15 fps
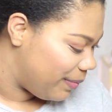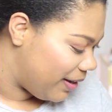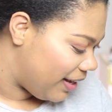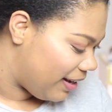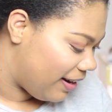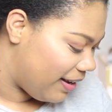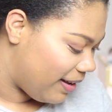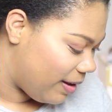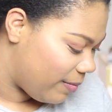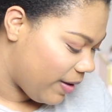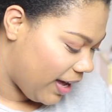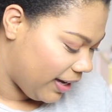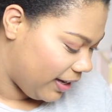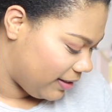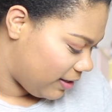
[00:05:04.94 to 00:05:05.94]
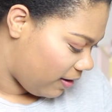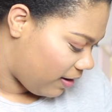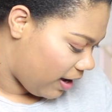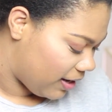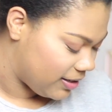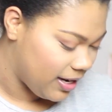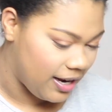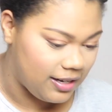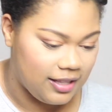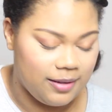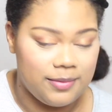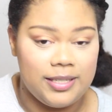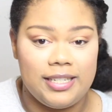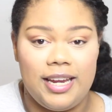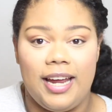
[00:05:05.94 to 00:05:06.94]
But I guess I'll contact
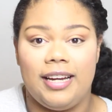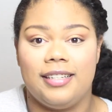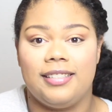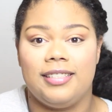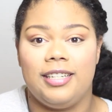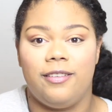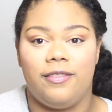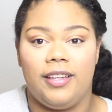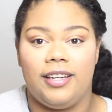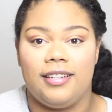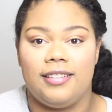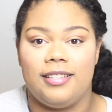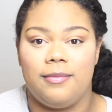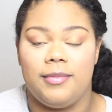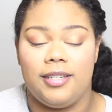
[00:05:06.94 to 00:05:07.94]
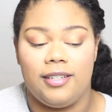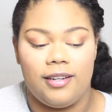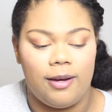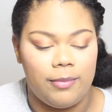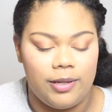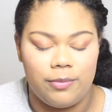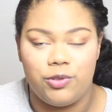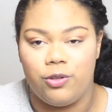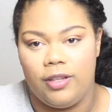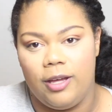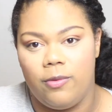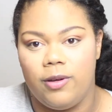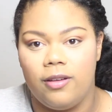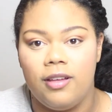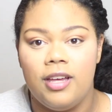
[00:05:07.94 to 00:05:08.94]
them today and see if they can send me, I mean, I'm sure
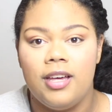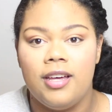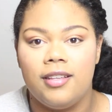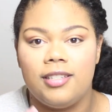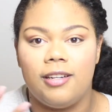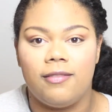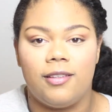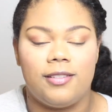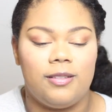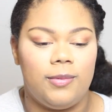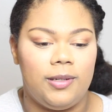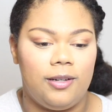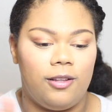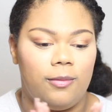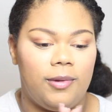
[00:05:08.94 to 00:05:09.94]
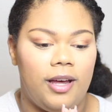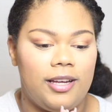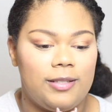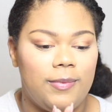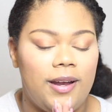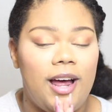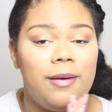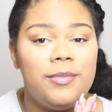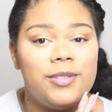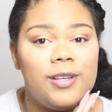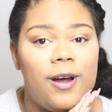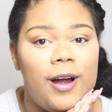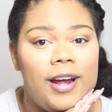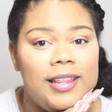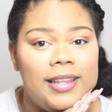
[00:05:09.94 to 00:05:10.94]
they will, see if they'll send me another box. But I'm
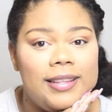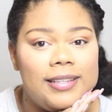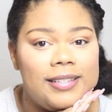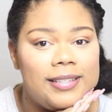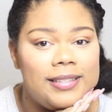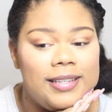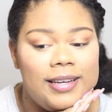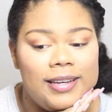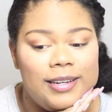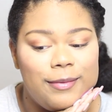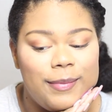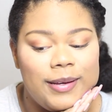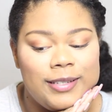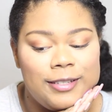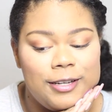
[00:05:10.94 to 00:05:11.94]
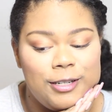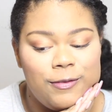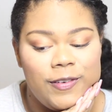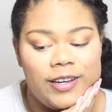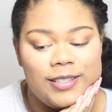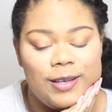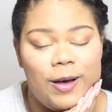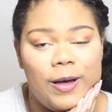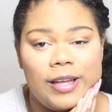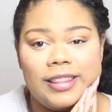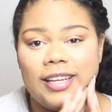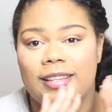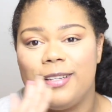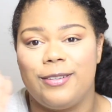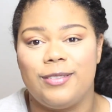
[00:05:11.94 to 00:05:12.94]
sorry that this is the end of my Stitch Fix haul
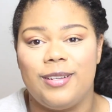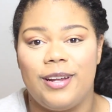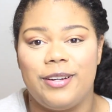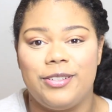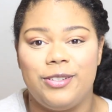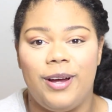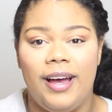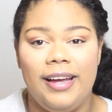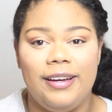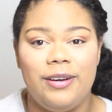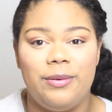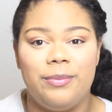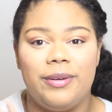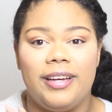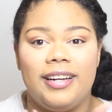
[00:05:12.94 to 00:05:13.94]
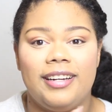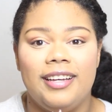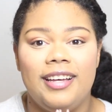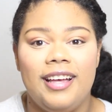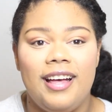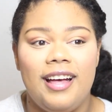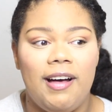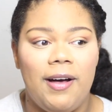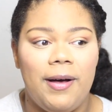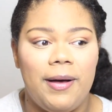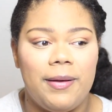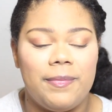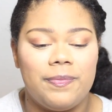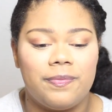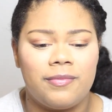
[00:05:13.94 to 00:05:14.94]
and that there's not a try on, but
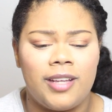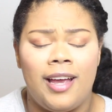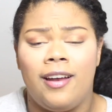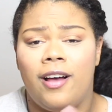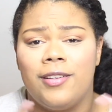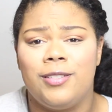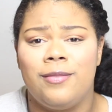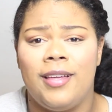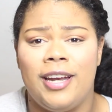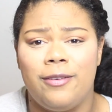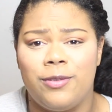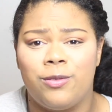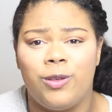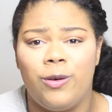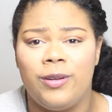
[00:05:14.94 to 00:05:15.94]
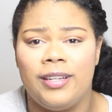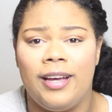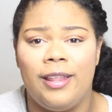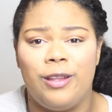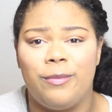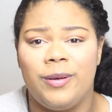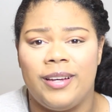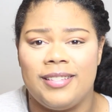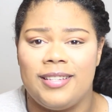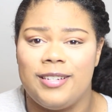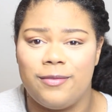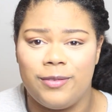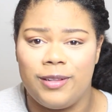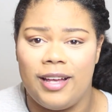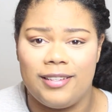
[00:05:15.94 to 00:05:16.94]
and also that it was thrown together because I
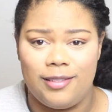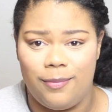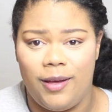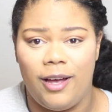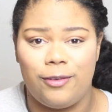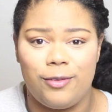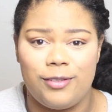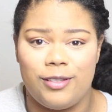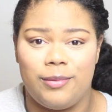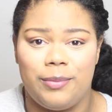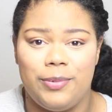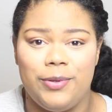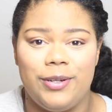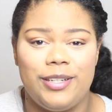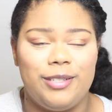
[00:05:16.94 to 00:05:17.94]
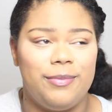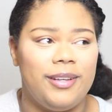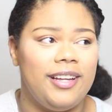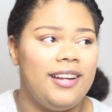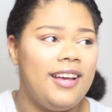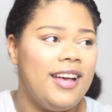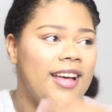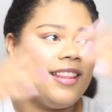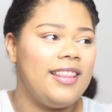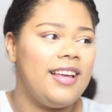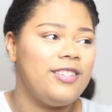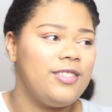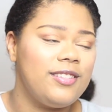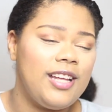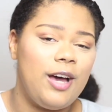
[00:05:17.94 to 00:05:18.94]
didn't realize the box was on the porch. But
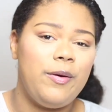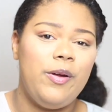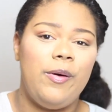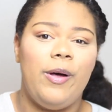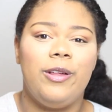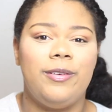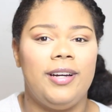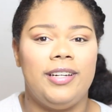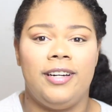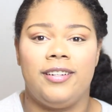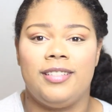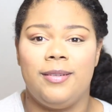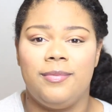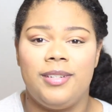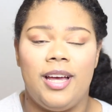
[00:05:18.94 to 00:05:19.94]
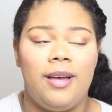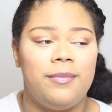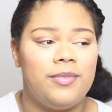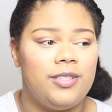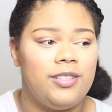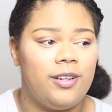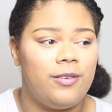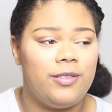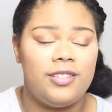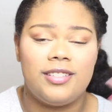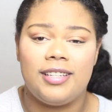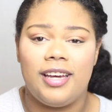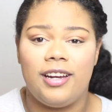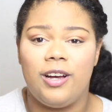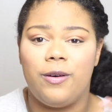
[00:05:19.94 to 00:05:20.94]
that's just how we roll around here. Sometimes, you know, you
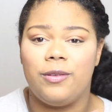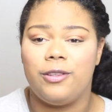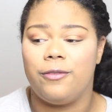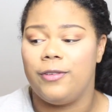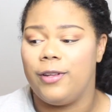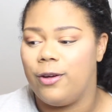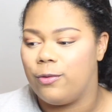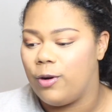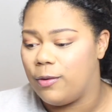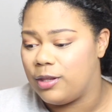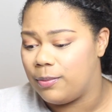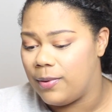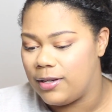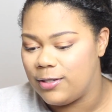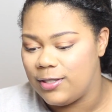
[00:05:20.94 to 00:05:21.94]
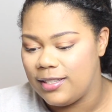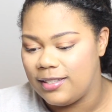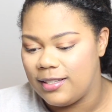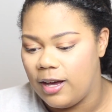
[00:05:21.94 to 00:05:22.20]
just gotta go with the flow, roll with the punches.